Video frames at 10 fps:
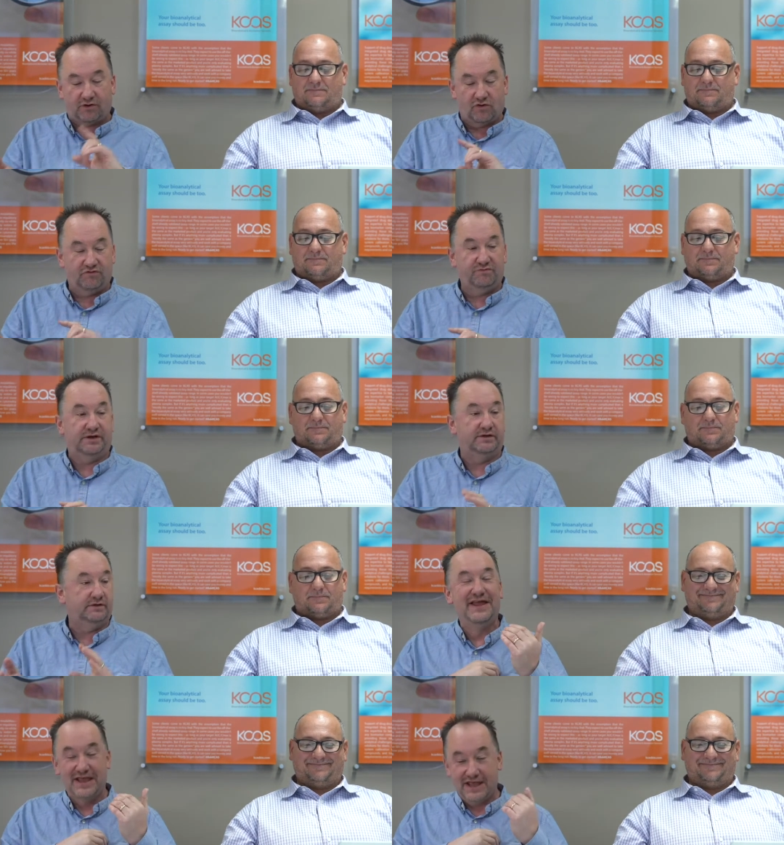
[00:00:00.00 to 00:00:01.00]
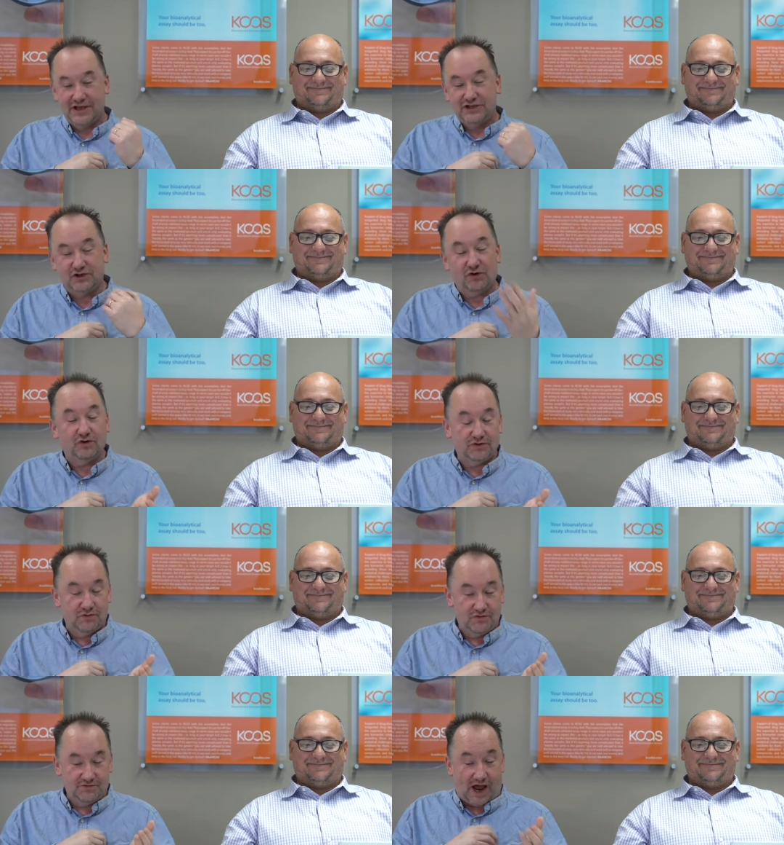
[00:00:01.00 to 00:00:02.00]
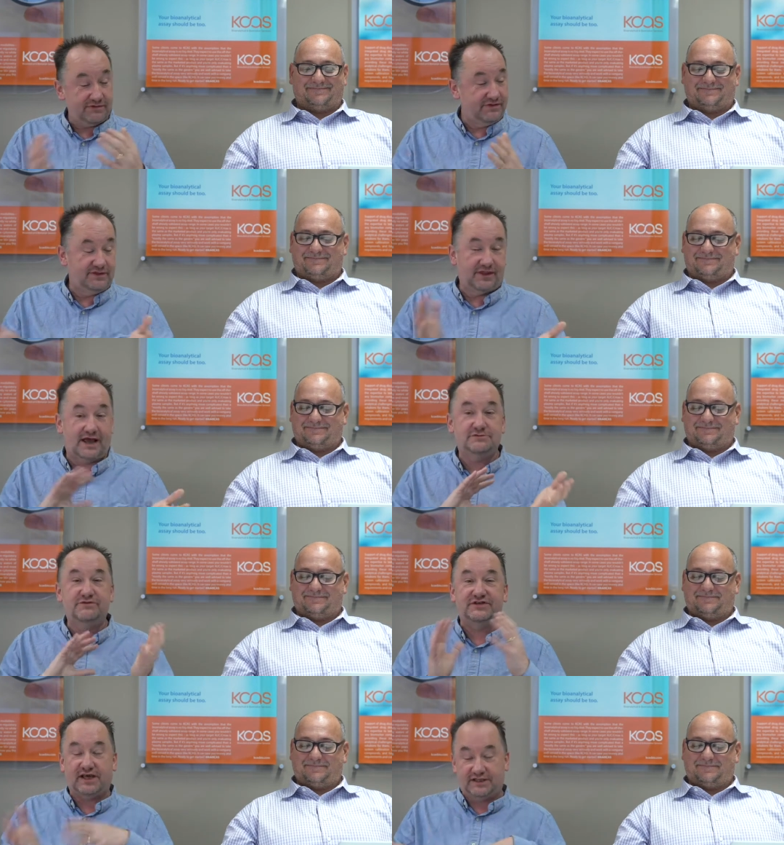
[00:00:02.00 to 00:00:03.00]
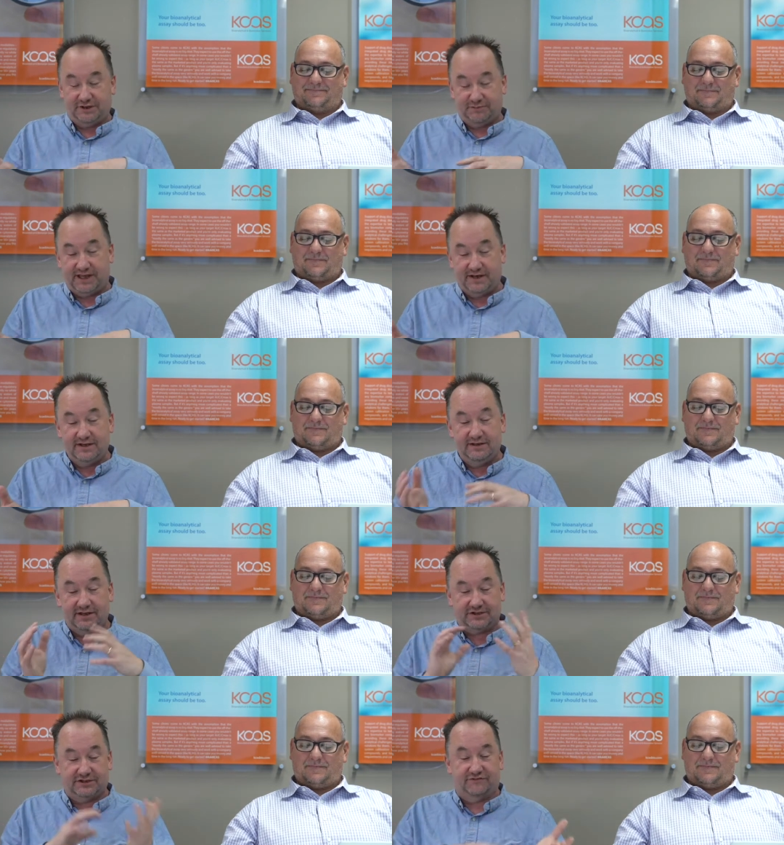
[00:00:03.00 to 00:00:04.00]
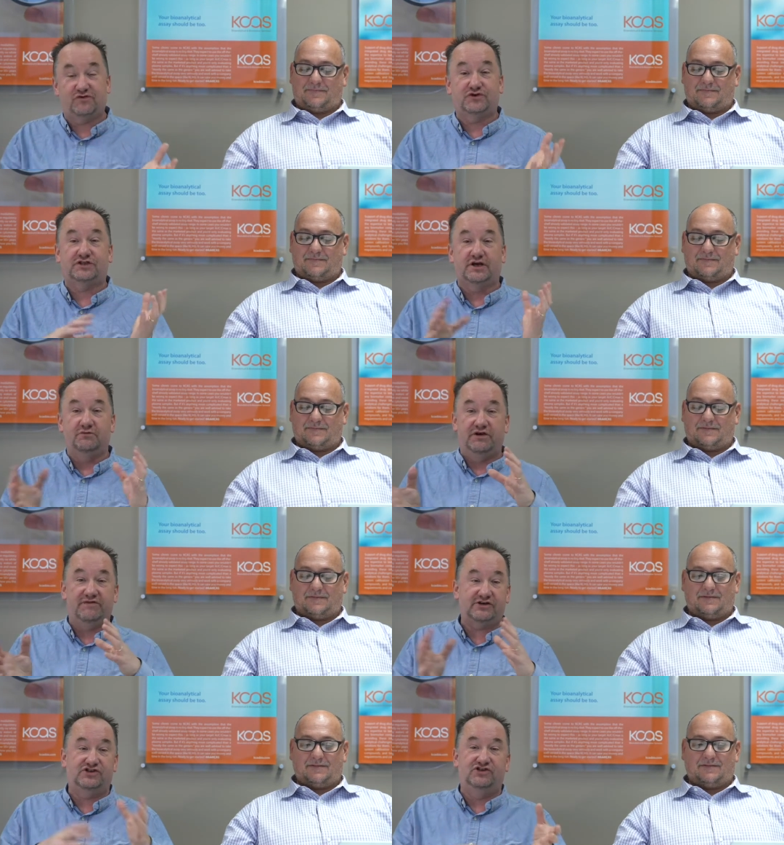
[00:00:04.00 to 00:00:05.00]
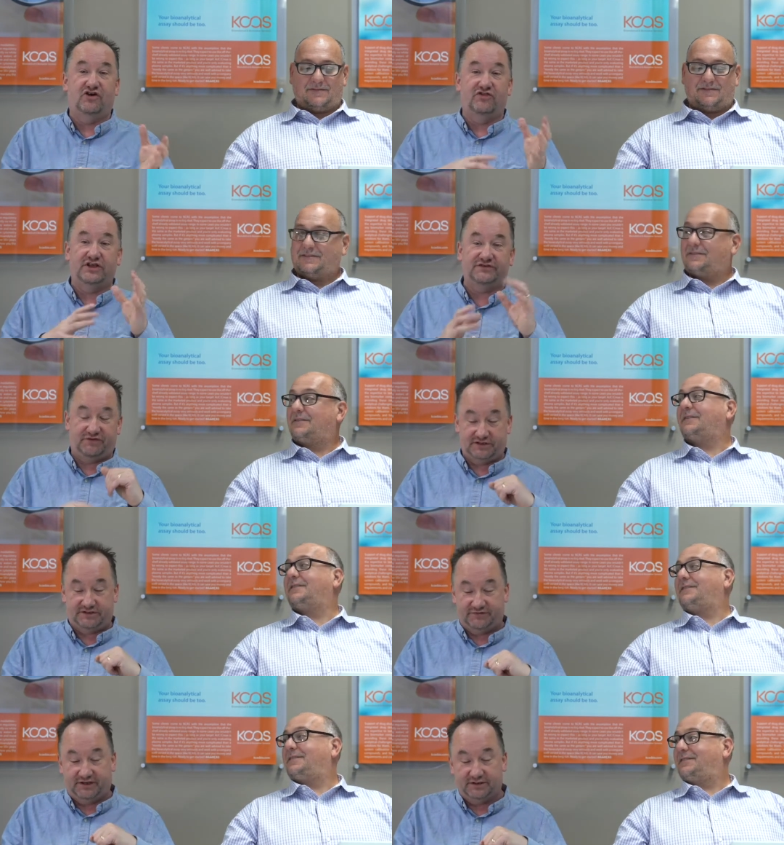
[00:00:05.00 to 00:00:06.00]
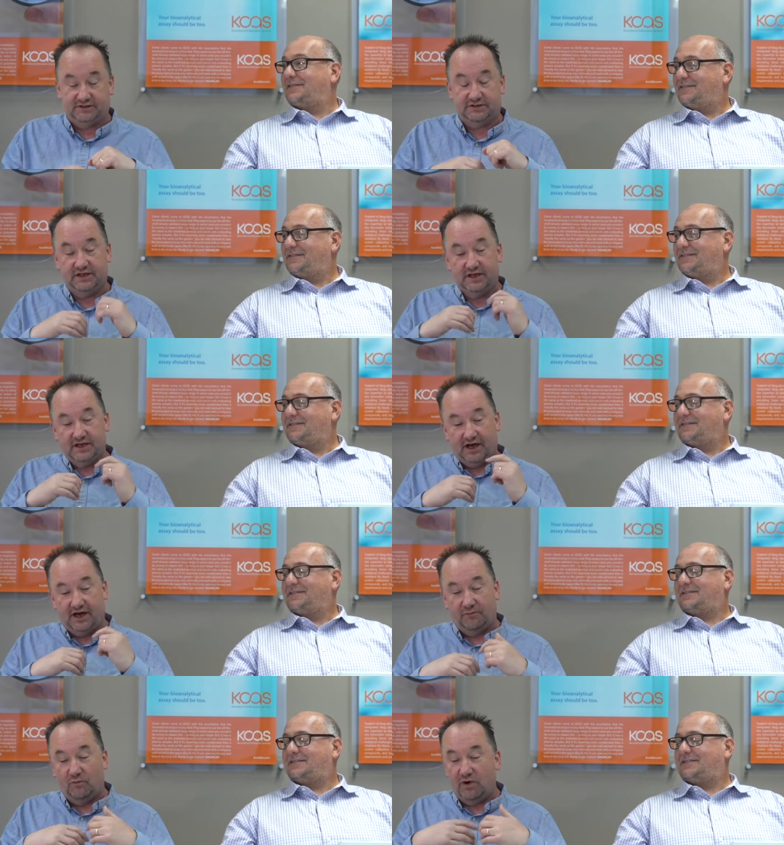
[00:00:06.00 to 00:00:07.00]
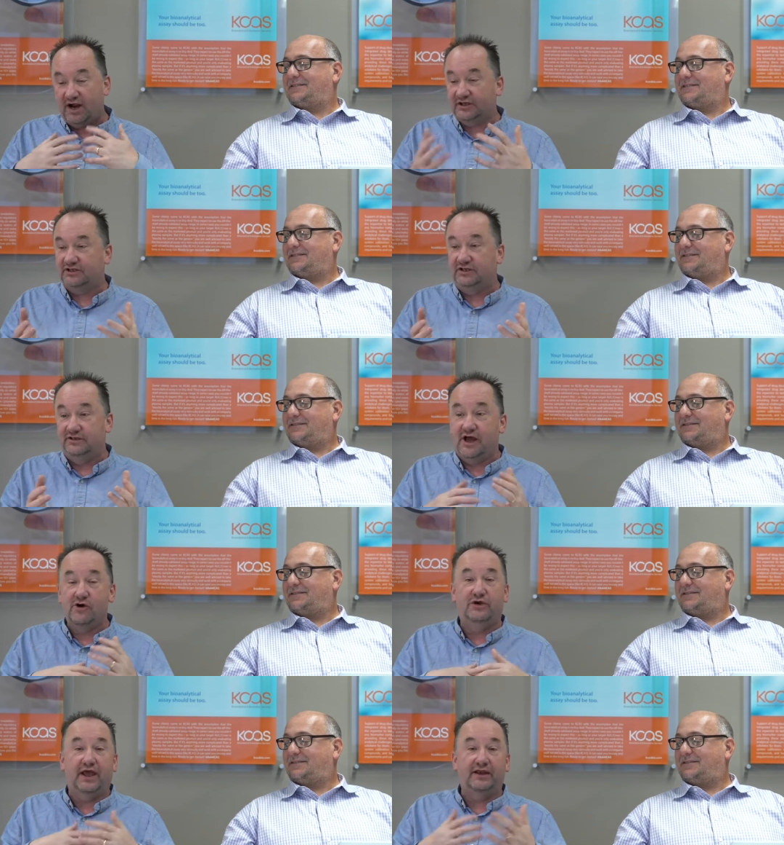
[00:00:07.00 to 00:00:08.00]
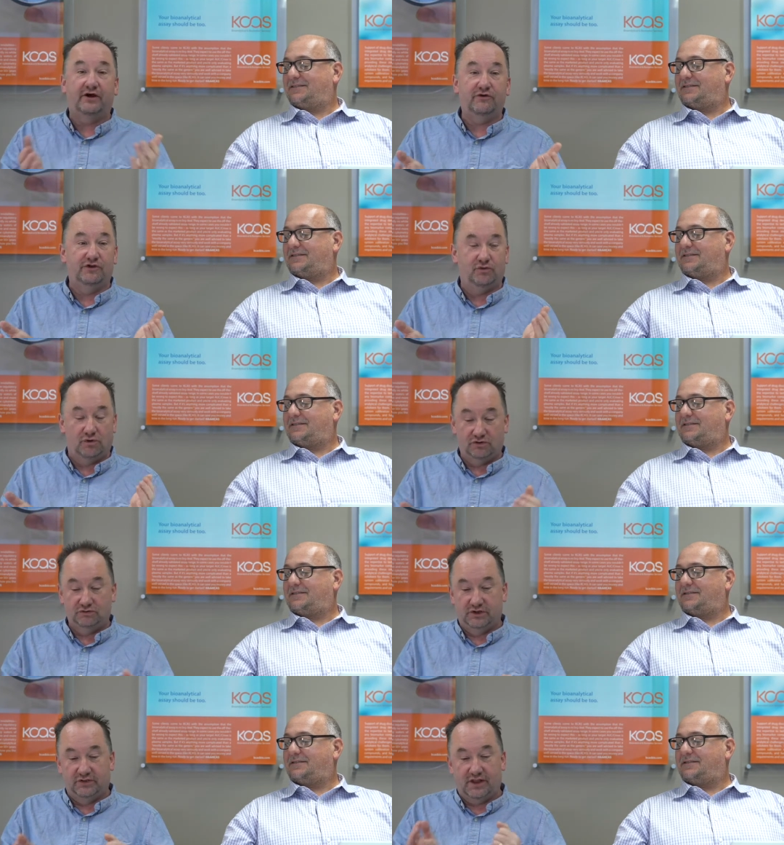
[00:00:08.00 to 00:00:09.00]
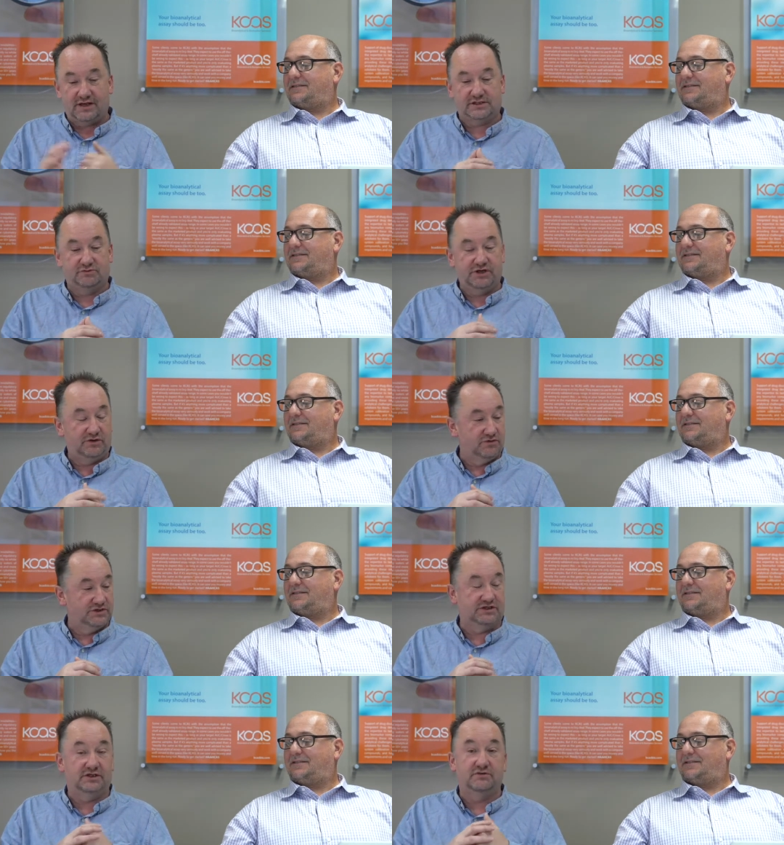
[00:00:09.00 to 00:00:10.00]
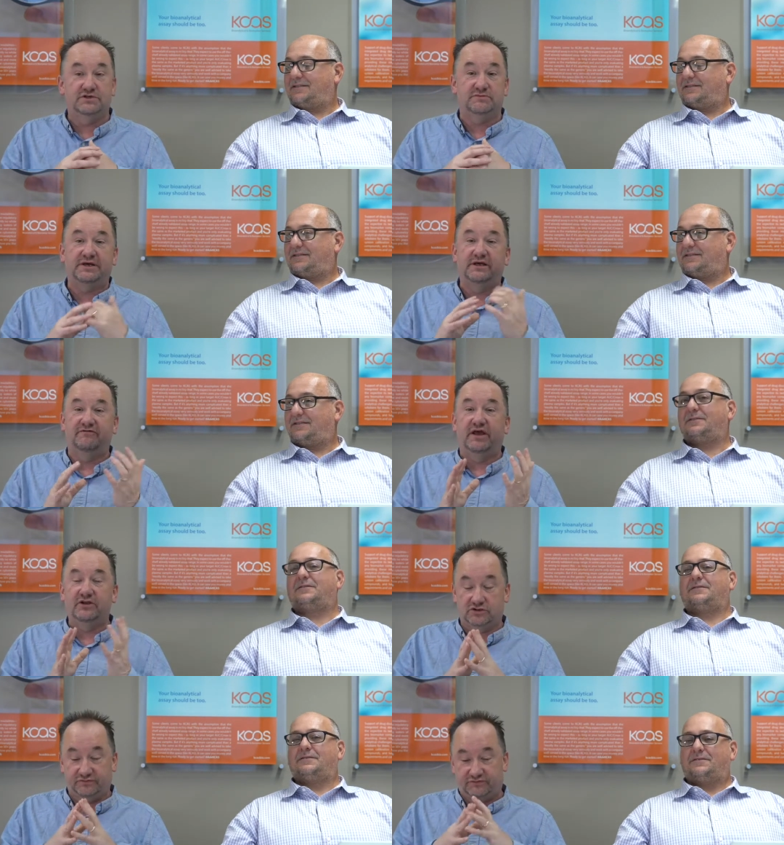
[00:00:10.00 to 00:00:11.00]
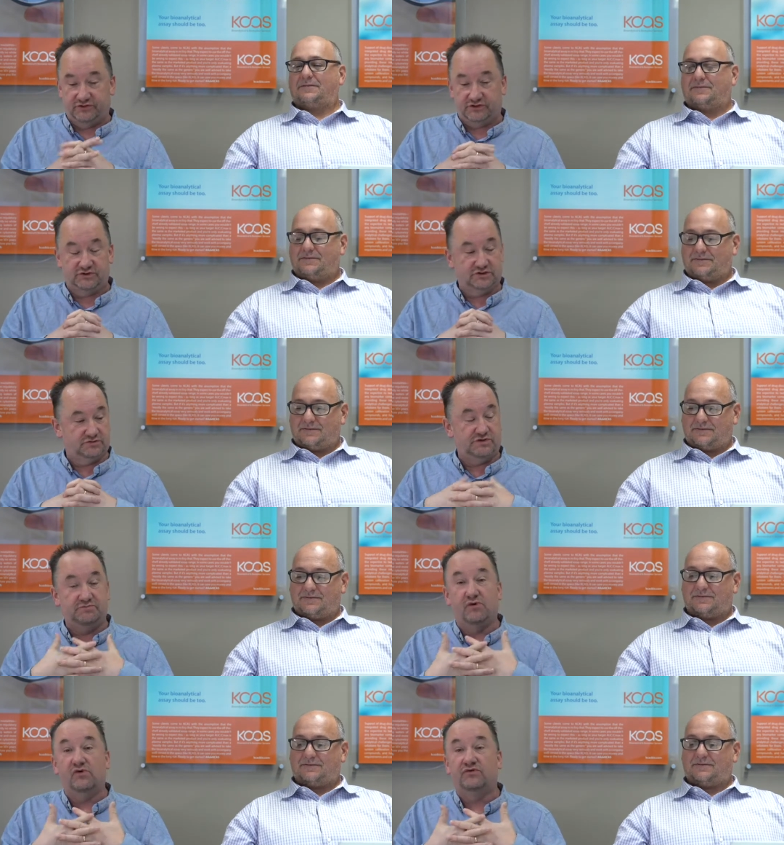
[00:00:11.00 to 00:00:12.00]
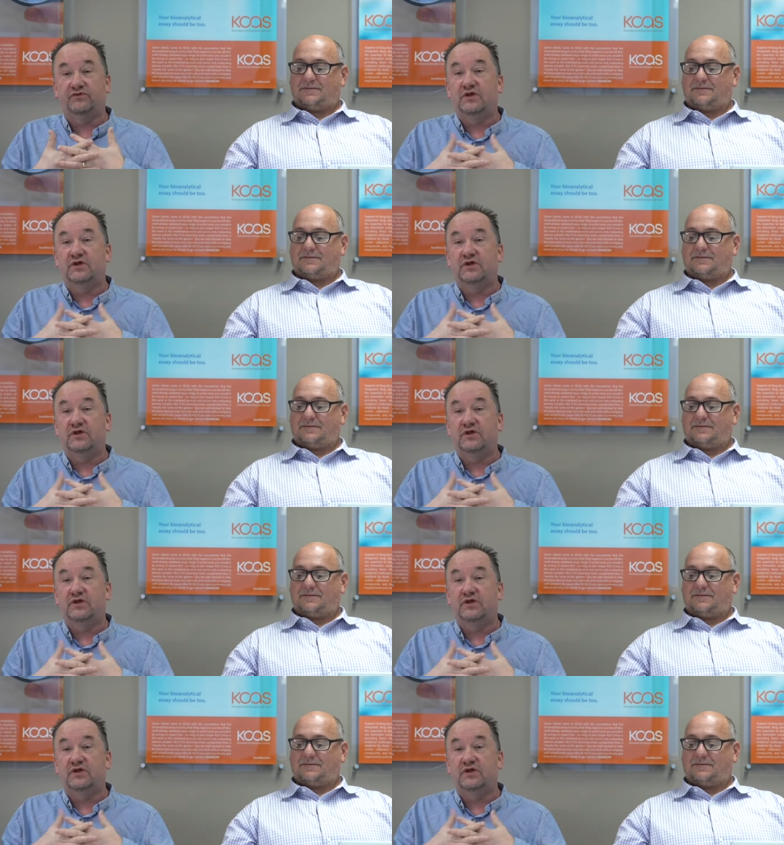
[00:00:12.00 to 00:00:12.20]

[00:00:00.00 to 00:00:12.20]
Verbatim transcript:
Speaker 1: off a bit. So, as we said at the beginning, this is the first time we've actually done this face to face. Um, we're actually now getting out in the world, and last week was a was a big adventure for us because we both